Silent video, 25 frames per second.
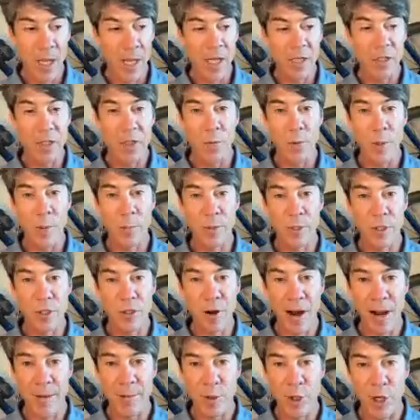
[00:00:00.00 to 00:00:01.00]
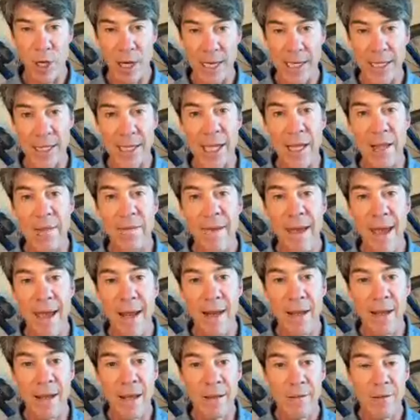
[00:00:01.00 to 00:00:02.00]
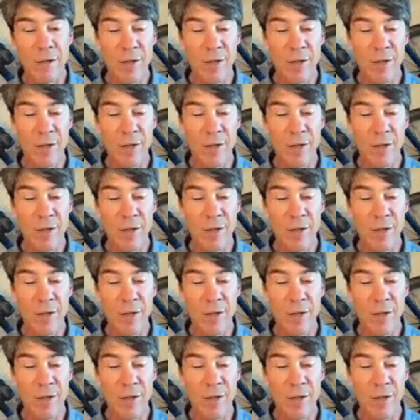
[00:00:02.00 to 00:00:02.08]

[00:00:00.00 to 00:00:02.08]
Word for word: And so we prescribe training in that.